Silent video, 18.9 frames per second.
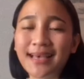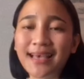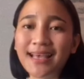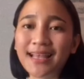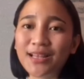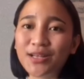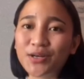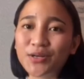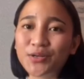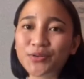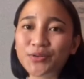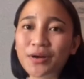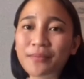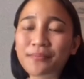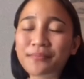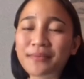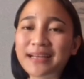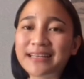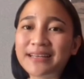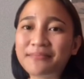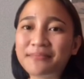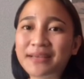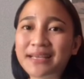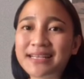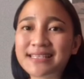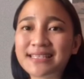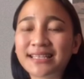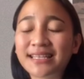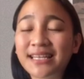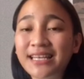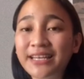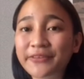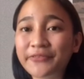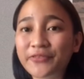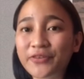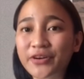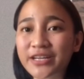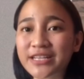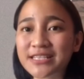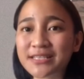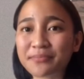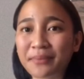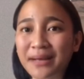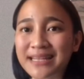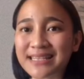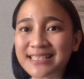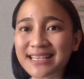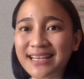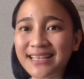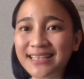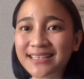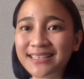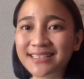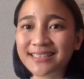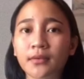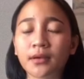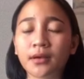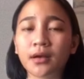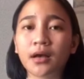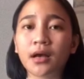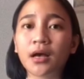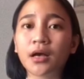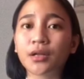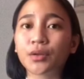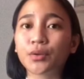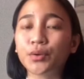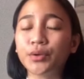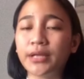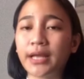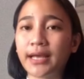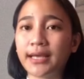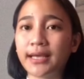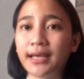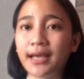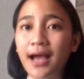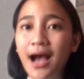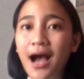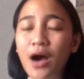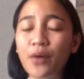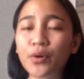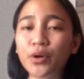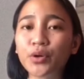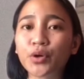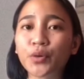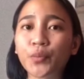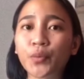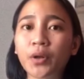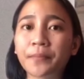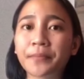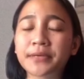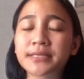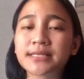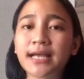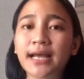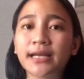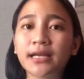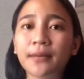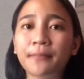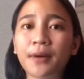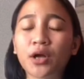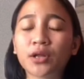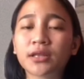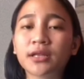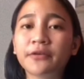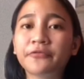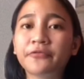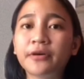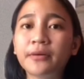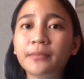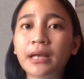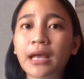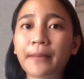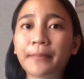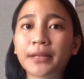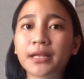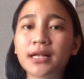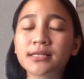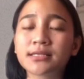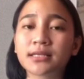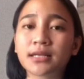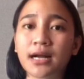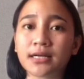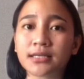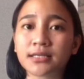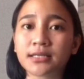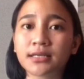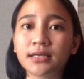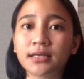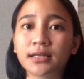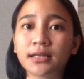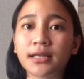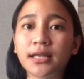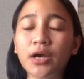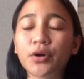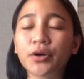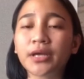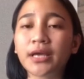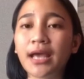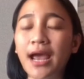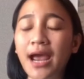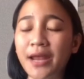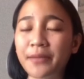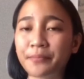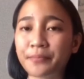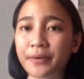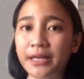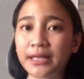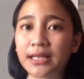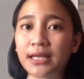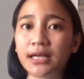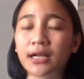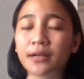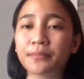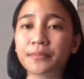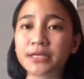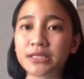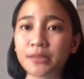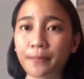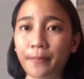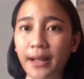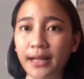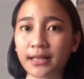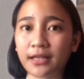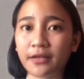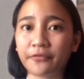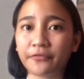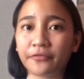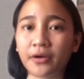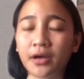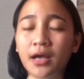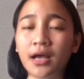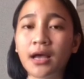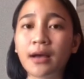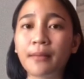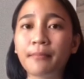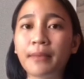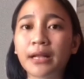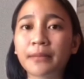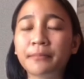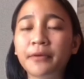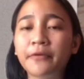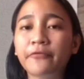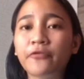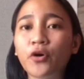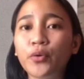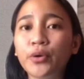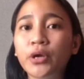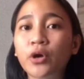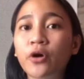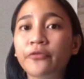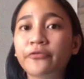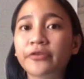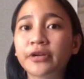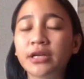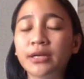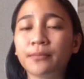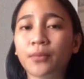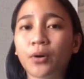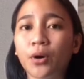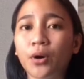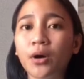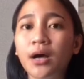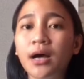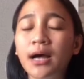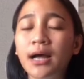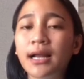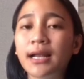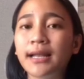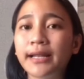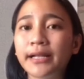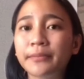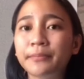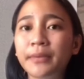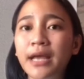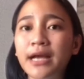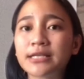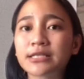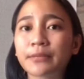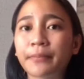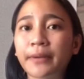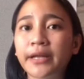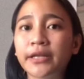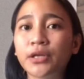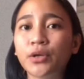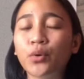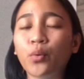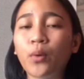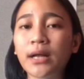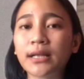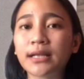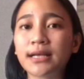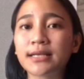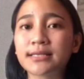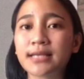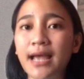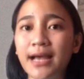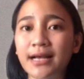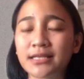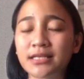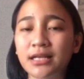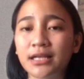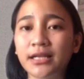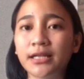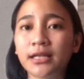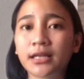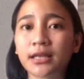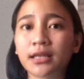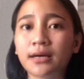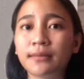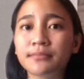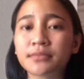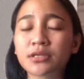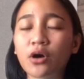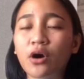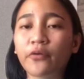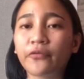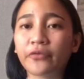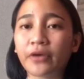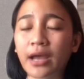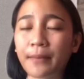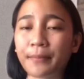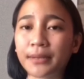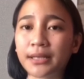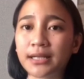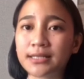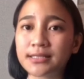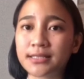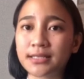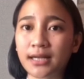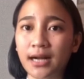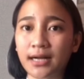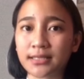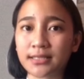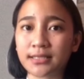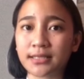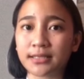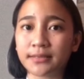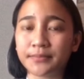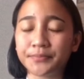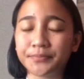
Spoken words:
Hello, my name is Nini Florence Mansal. Today, our group will present about the firm capital structure, theory and practical perspective. But before we go furthermore, let me explain you what is actually the terms of capital structure.